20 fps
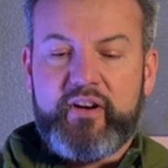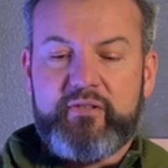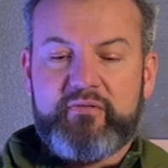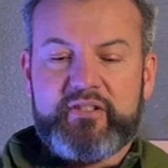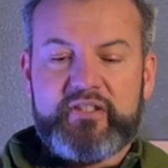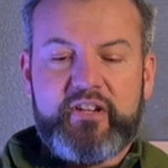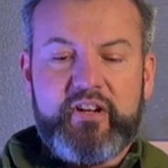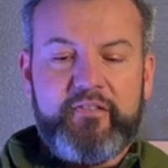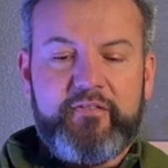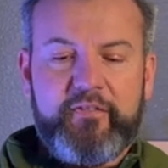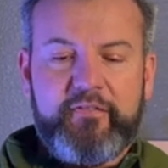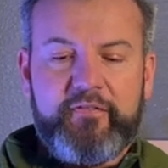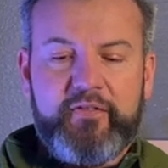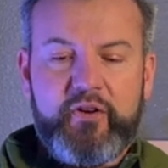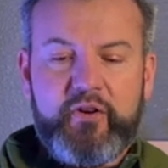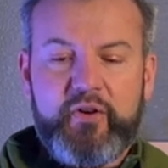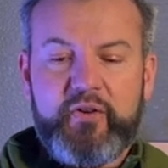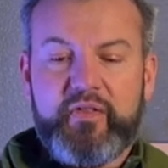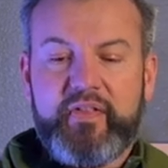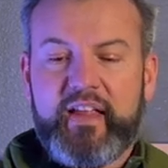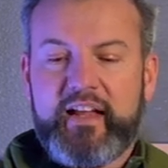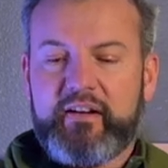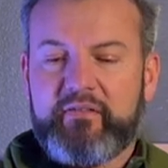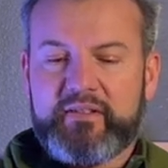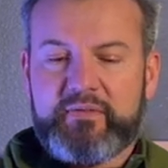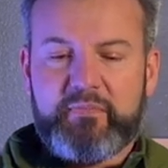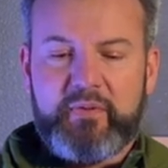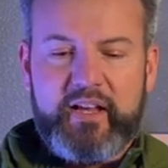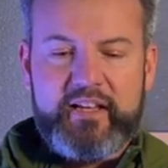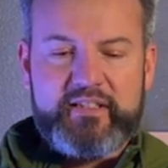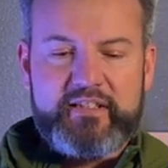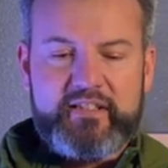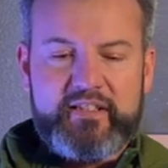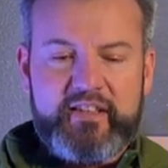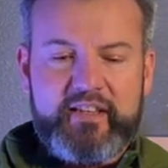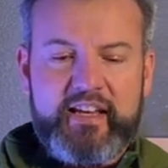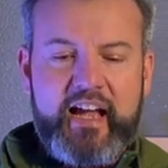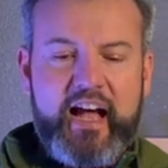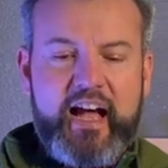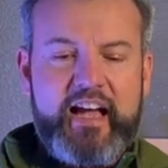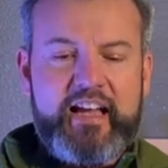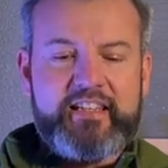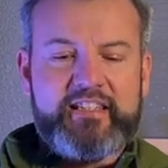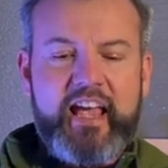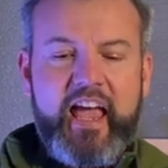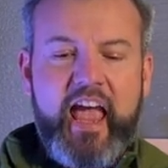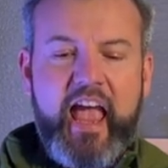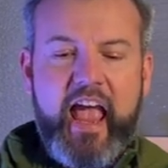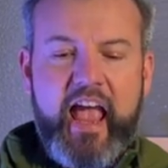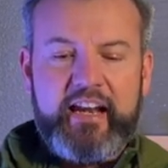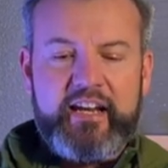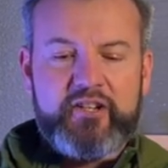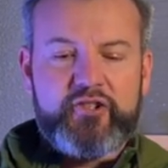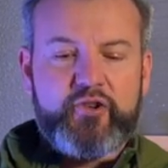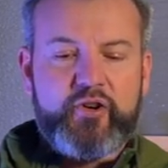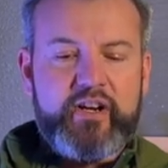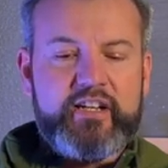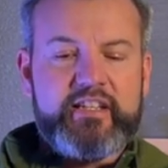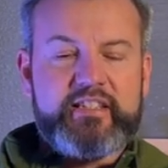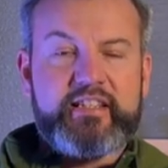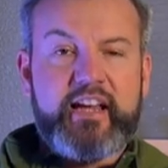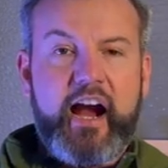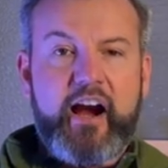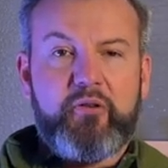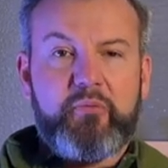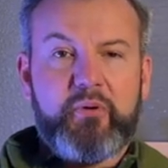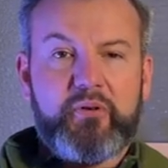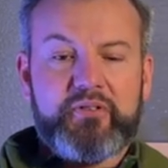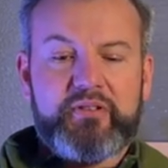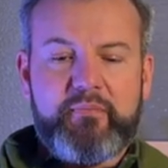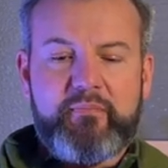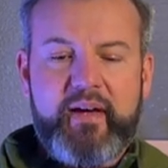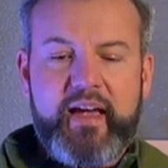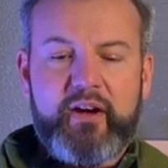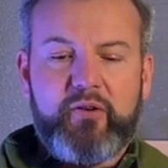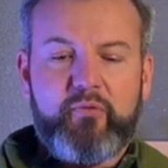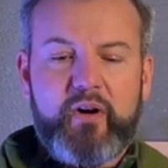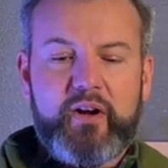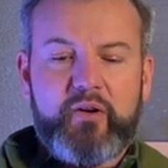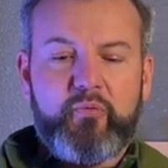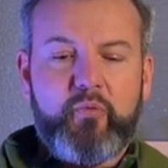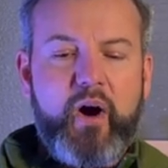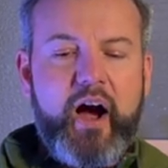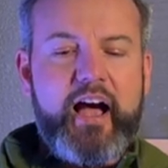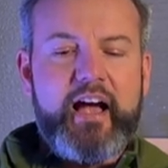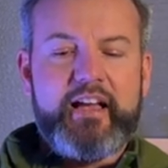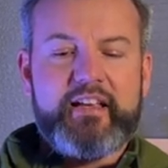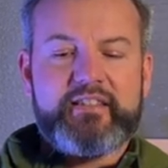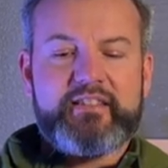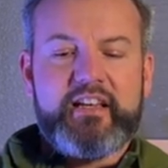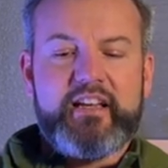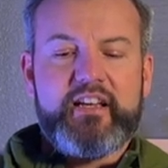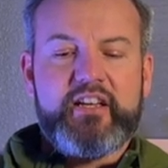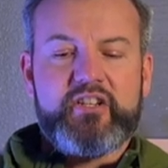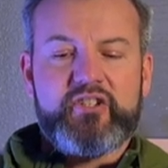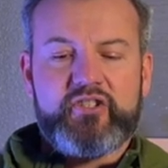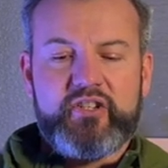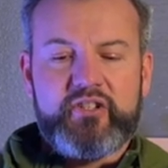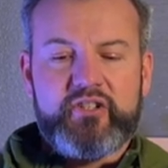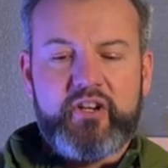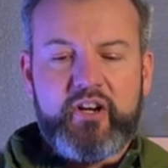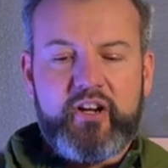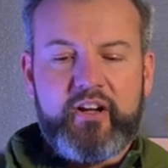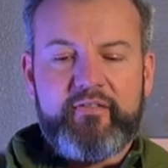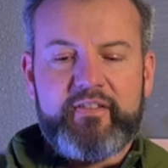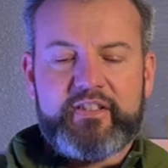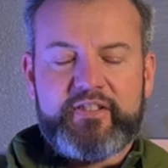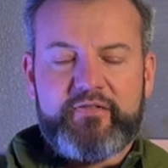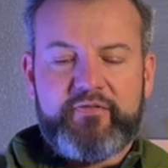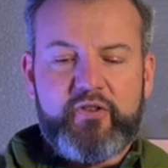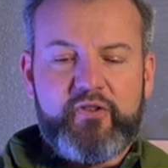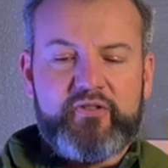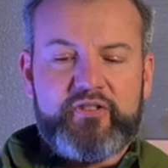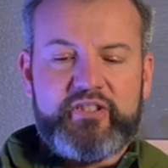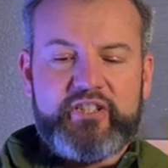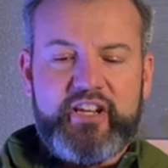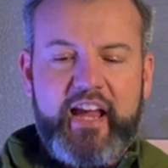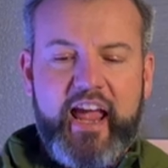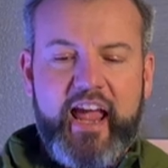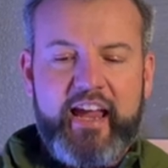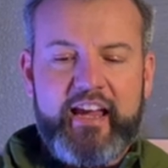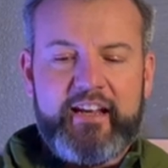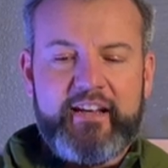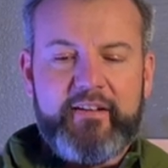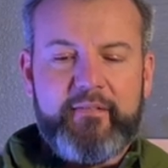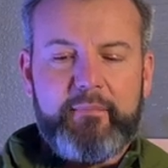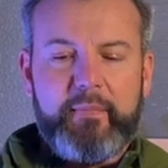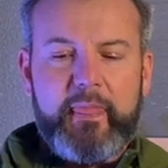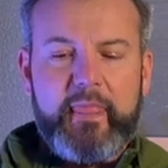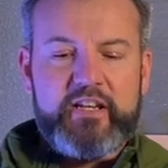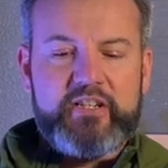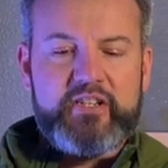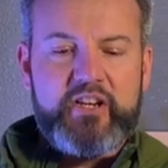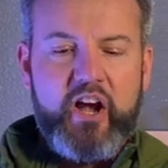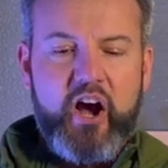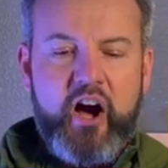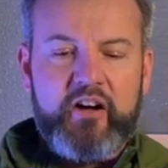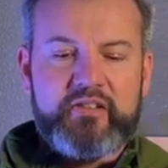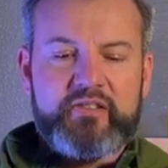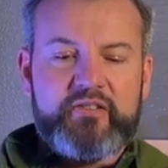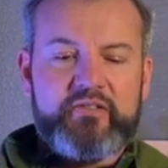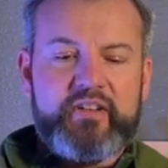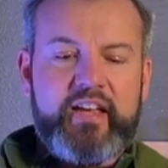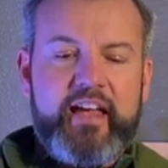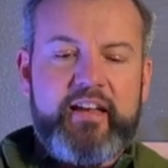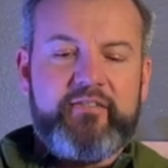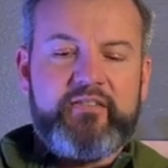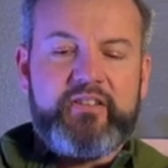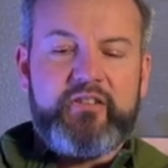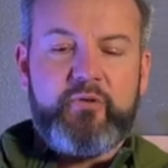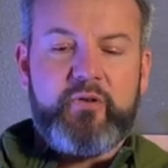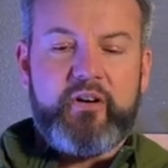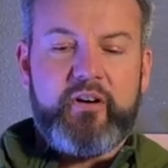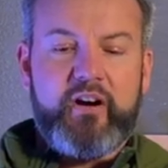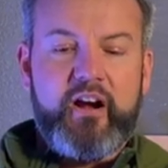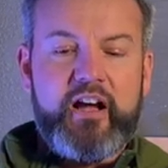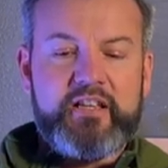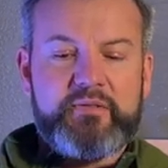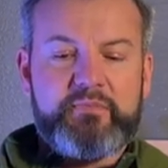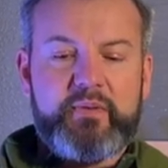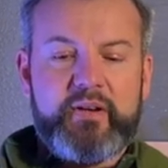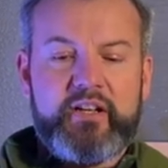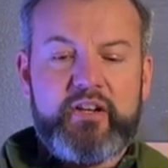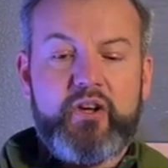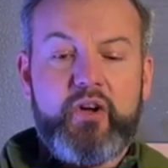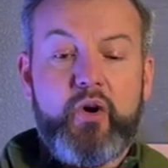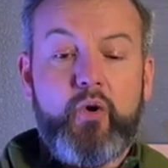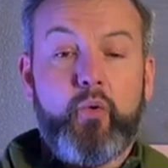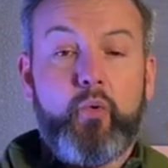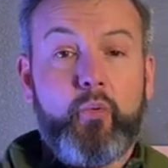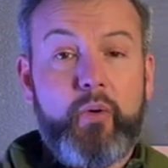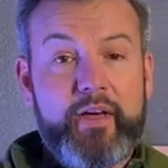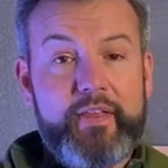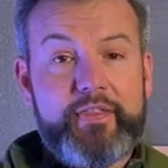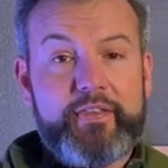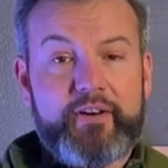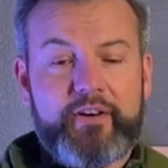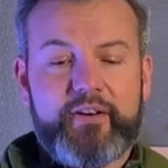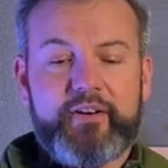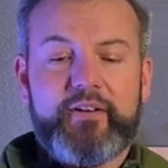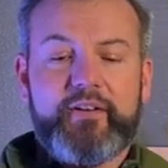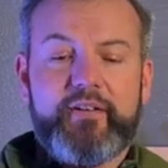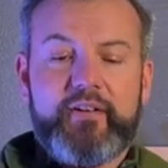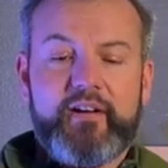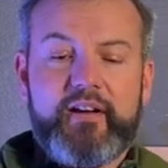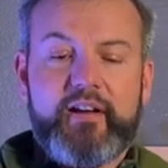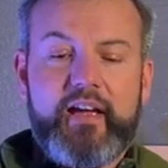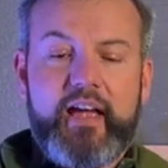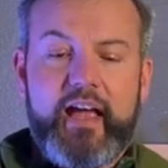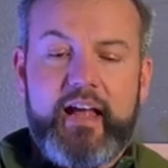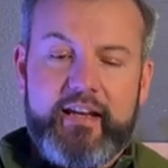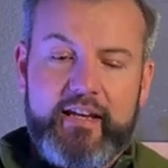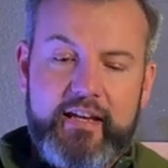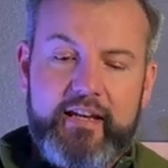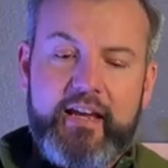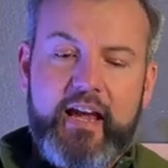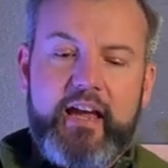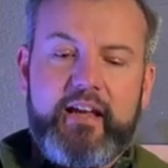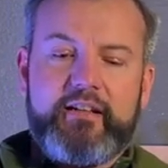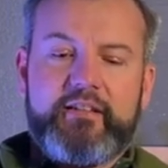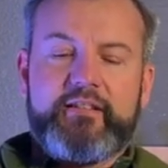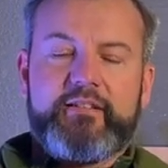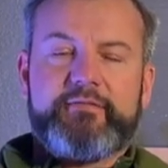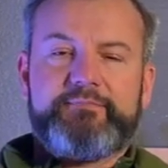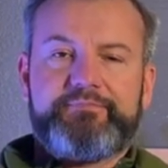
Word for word: was good for food, that it was pleasant to the eyes, and a tree desirable to make one wise, she took of its fruit and she ate. She also gave to her husband with her, and he ate.